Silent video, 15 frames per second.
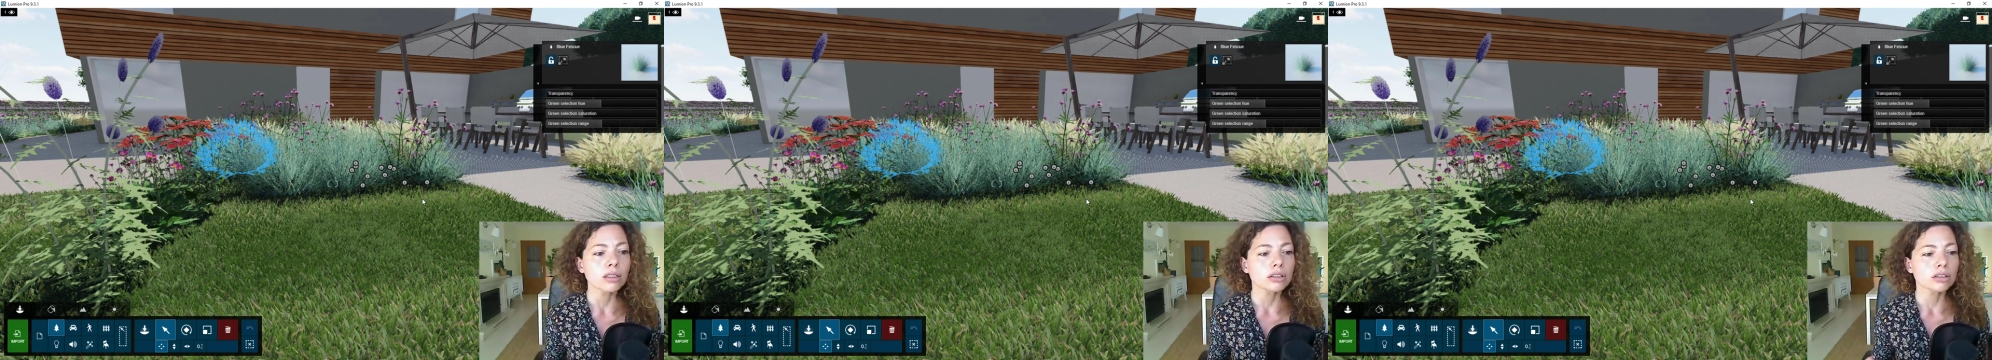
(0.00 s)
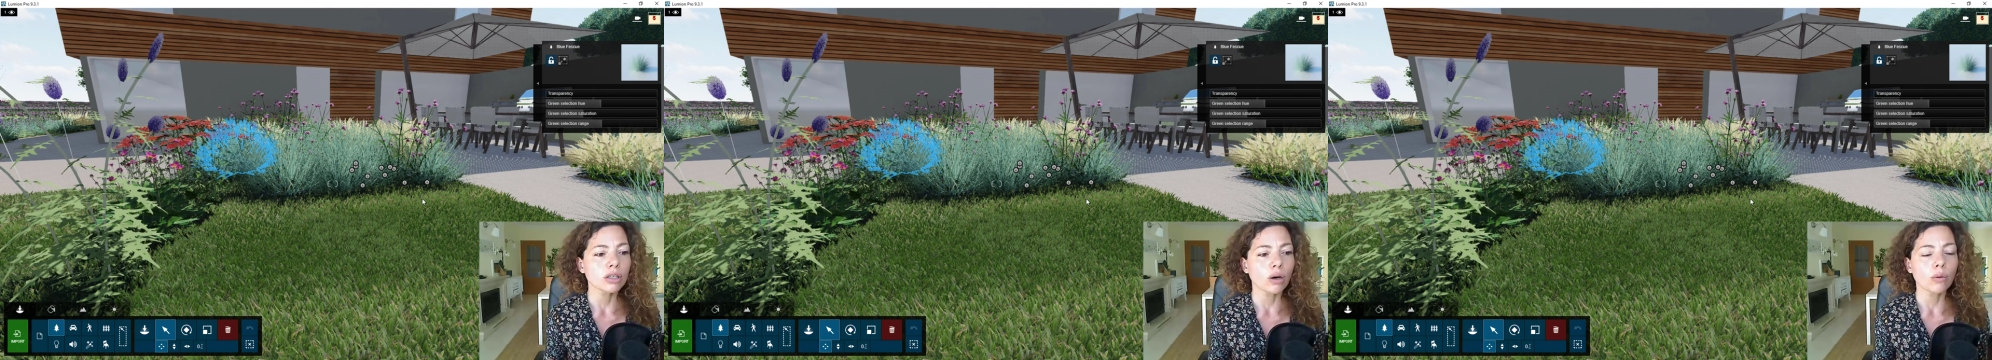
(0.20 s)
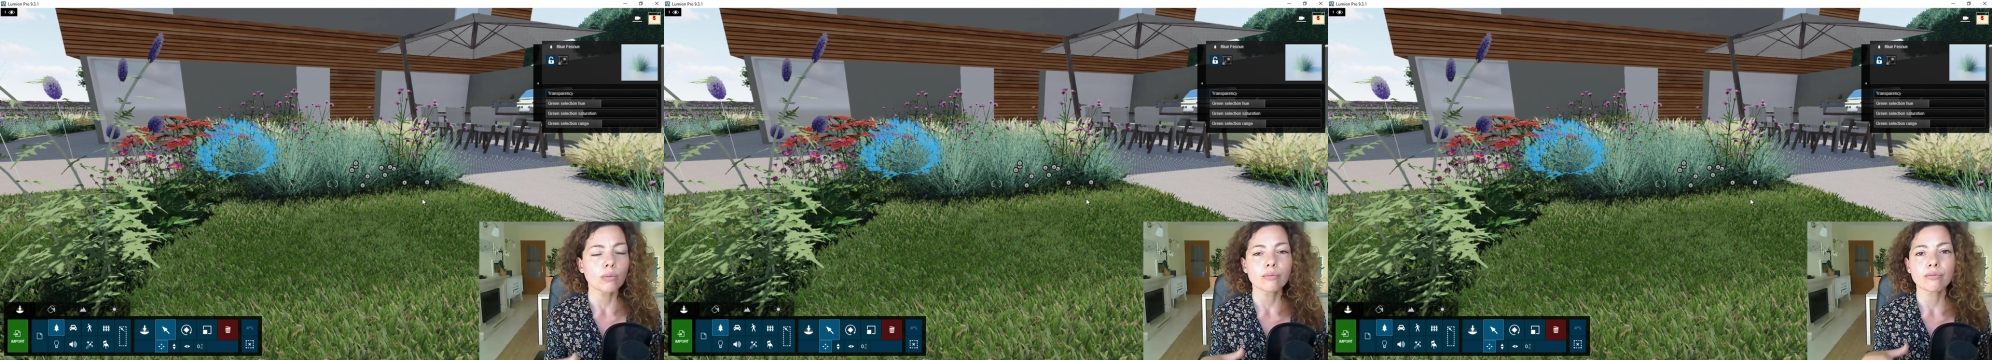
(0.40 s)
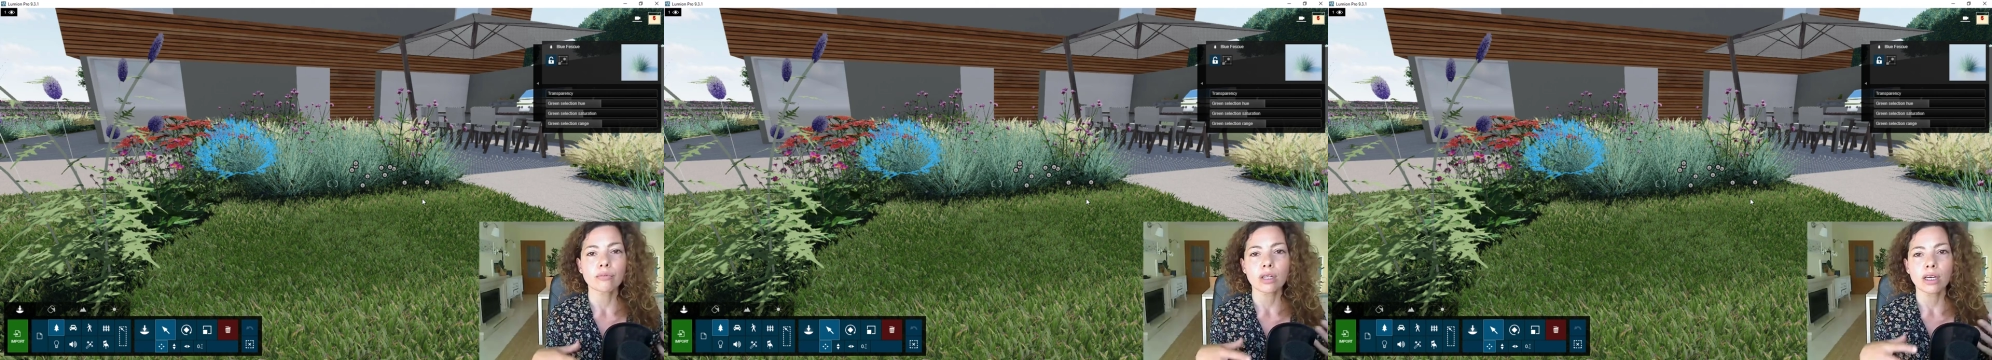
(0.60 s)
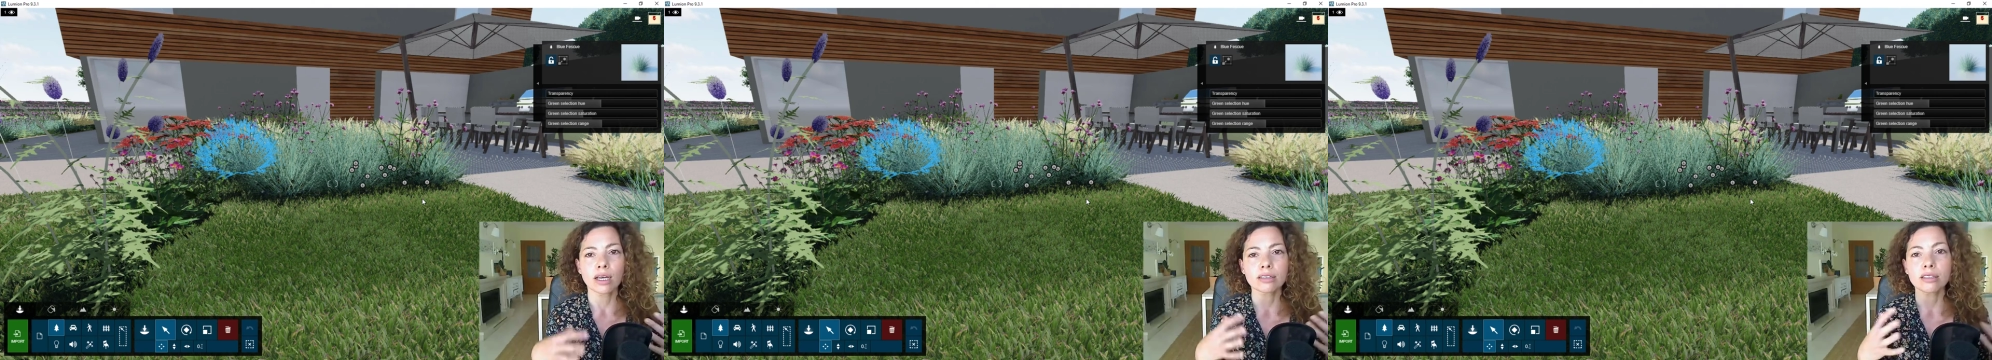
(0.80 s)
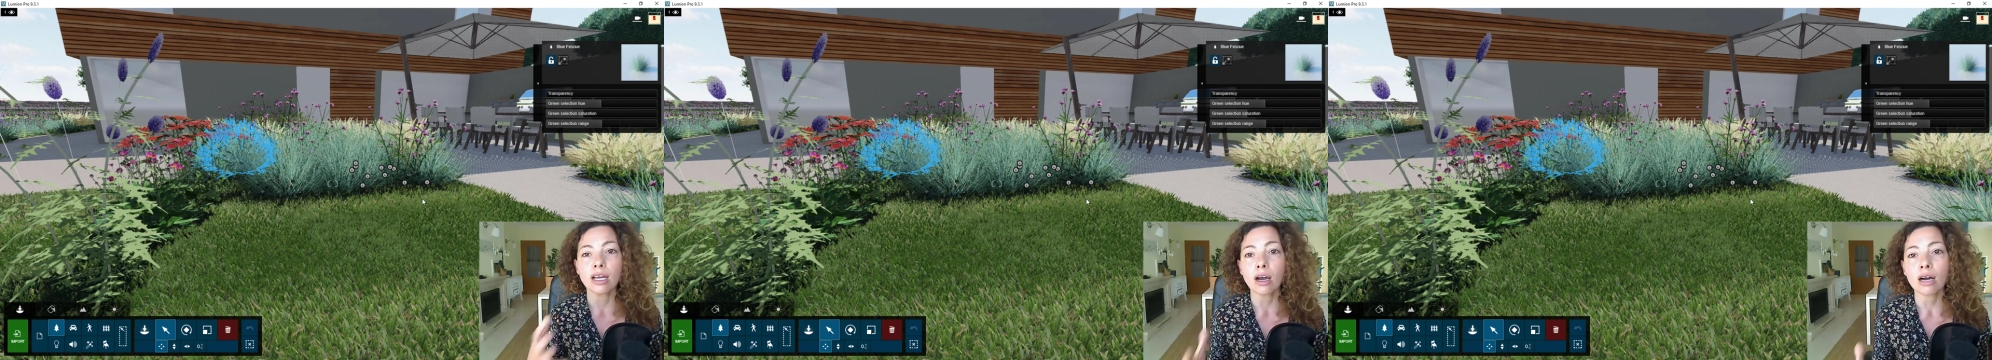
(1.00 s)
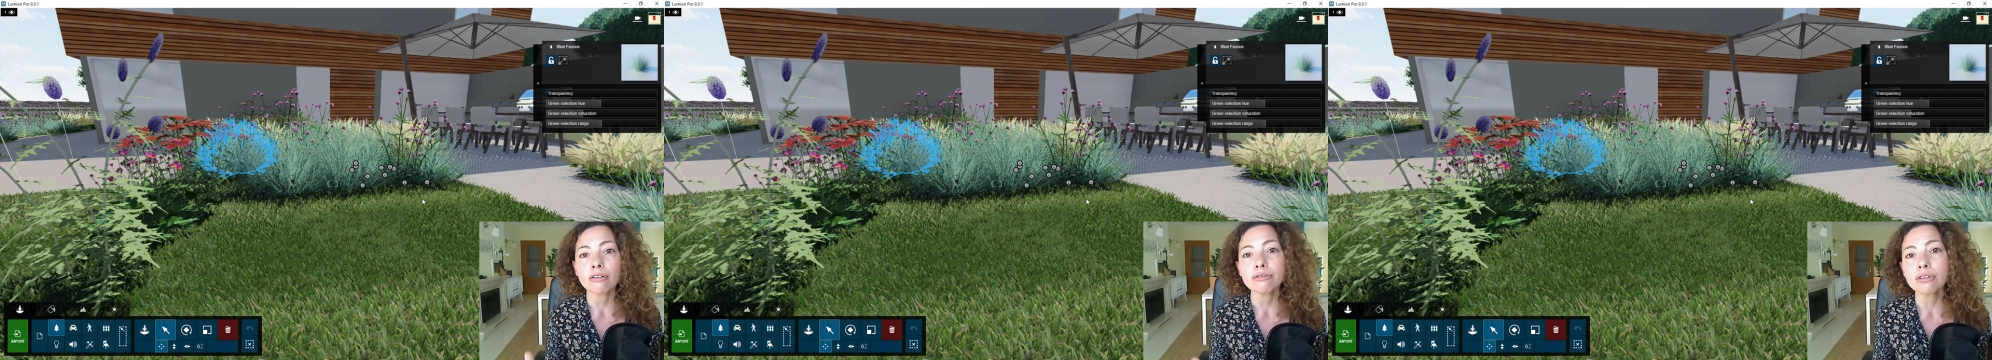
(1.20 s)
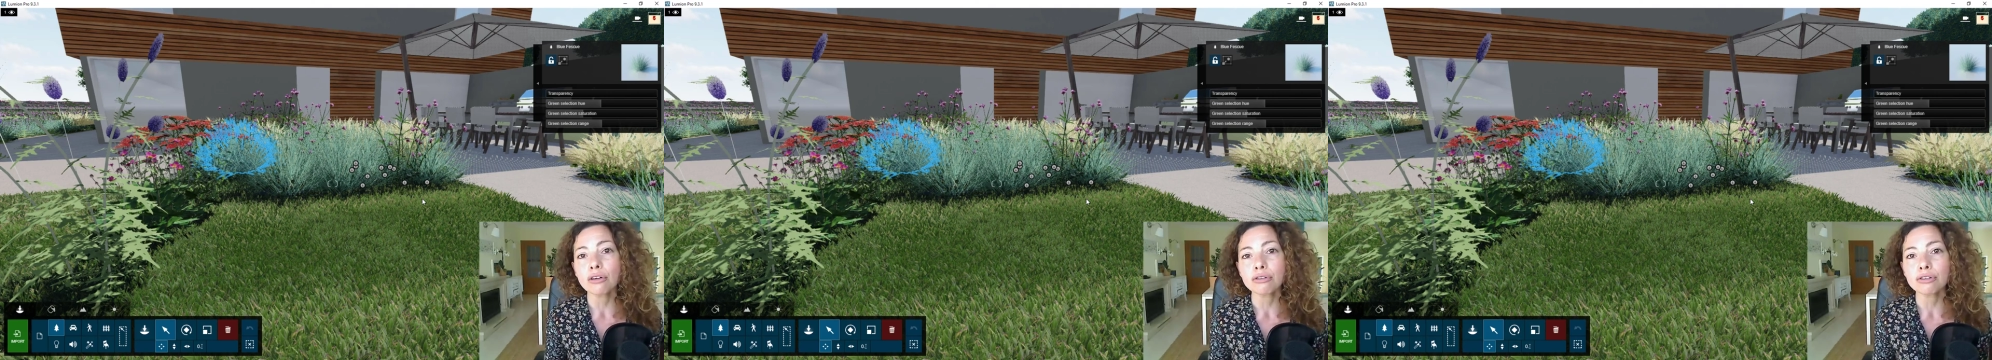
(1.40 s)
So, and they are
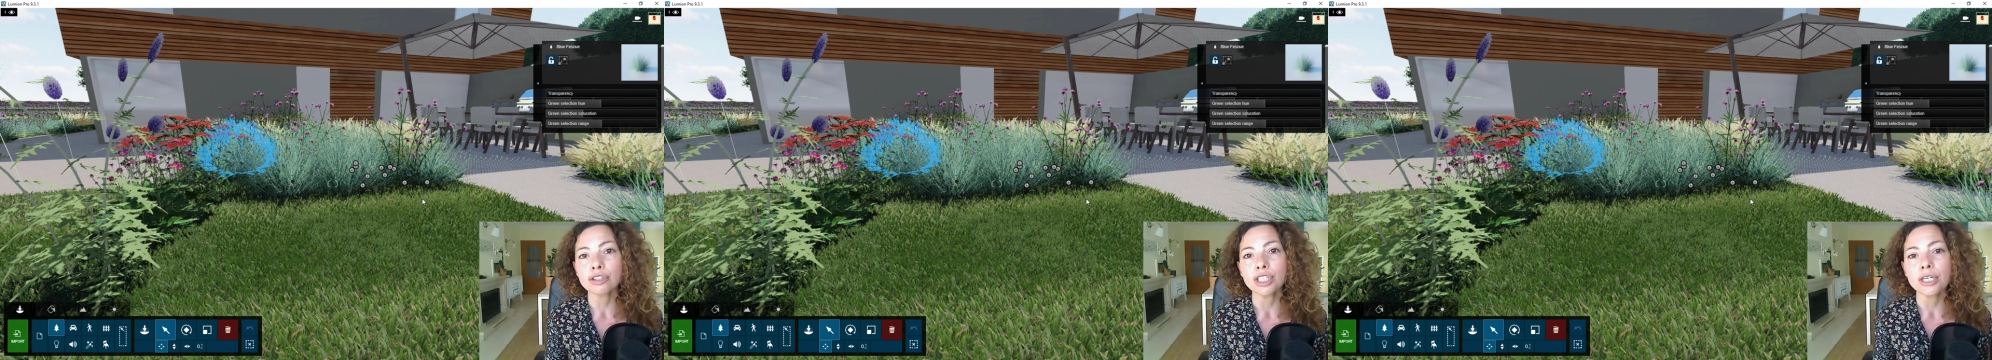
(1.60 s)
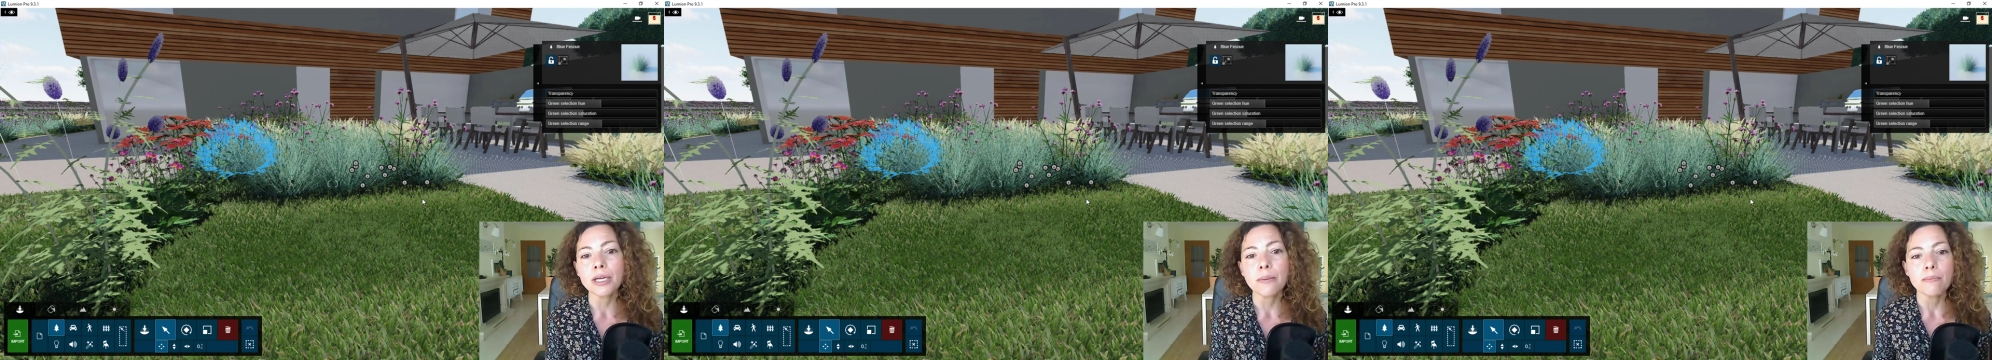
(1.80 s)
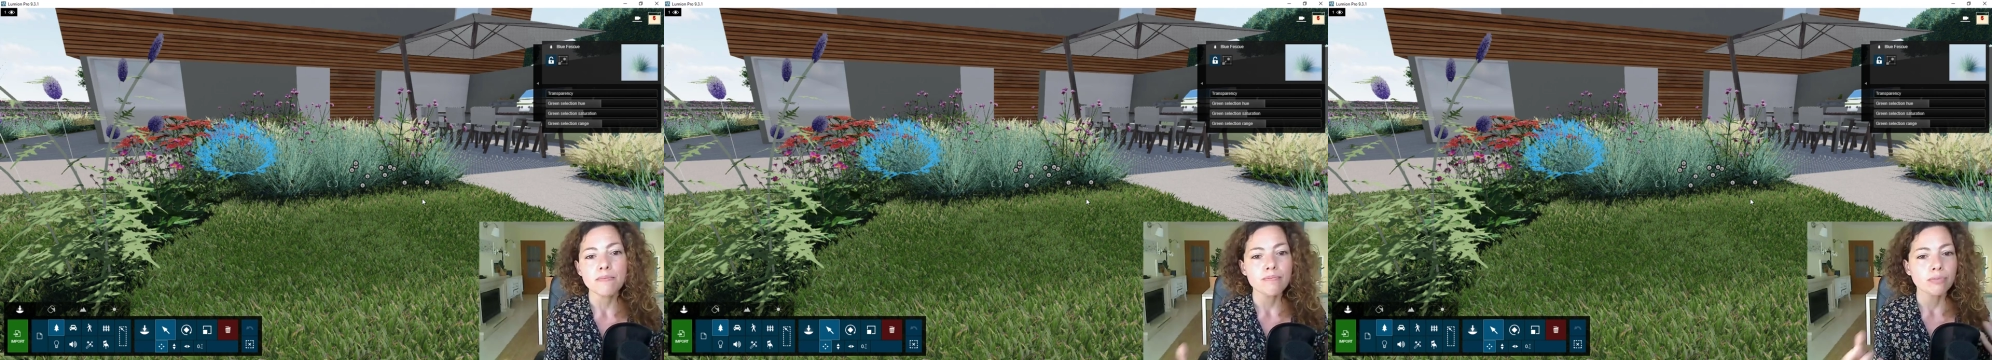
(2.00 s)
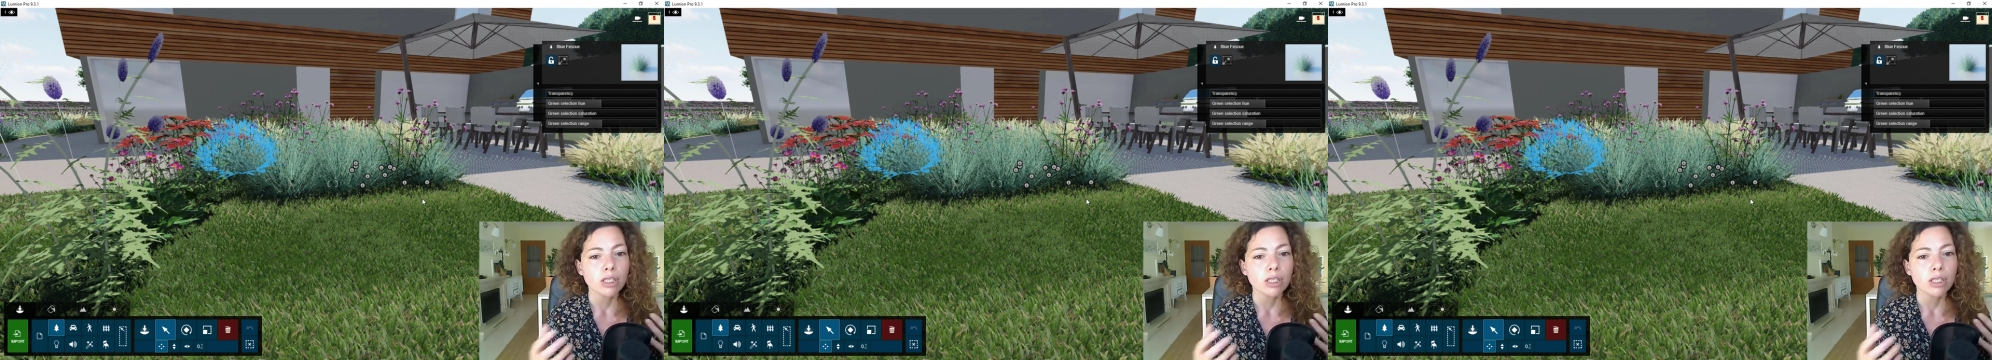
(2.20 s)
for free,